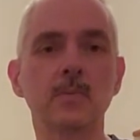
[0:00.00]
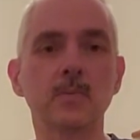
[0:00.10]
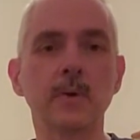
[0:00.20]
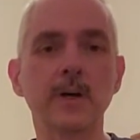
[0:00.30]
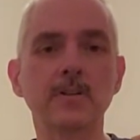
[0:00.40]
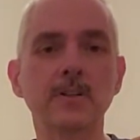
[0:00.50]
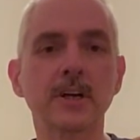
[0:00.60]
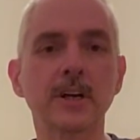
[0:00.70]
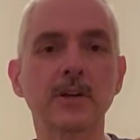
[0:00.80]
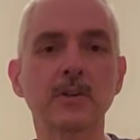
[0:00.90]

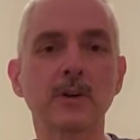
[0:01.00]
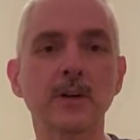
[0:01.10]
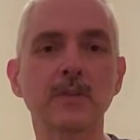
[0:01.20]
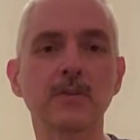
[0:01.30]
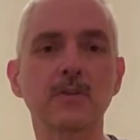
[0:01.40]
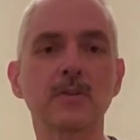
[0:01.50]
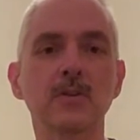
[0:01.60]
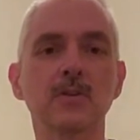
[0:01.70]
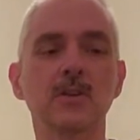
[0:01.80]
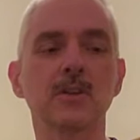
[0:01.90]
wheelchair transfers
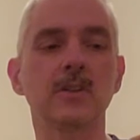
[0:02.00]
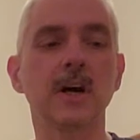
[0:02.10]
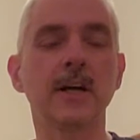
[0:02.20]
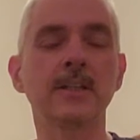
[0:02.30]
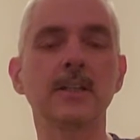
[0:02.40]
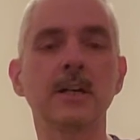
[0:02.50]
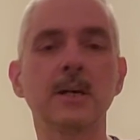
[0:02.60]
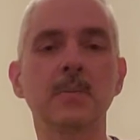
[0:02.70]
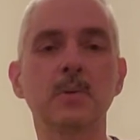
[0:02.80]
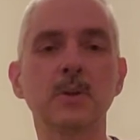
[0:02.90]
using Tai Chi
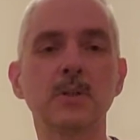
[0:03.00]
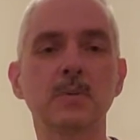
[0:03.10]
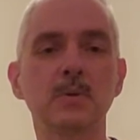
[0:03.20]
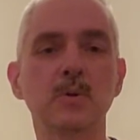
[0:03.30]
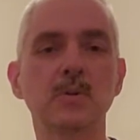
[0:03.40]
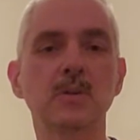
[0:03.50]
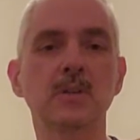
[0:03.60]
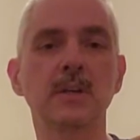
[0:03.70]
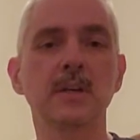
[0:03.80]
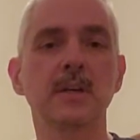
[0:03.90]
principles
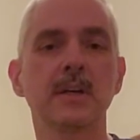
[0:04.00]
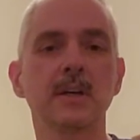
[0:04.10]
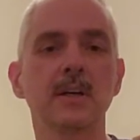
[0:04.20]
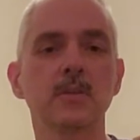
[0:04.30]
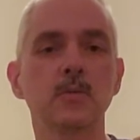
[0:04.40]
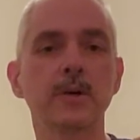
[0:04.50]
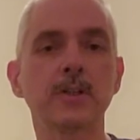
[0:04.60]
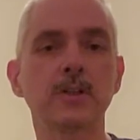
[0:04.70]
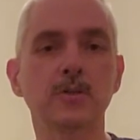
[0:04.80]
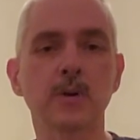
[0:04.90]

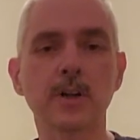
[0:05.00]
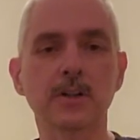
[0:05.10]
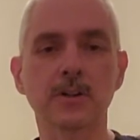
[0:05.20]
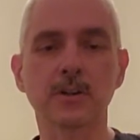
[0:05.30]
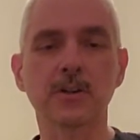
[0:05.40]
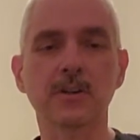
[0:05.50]
restructured.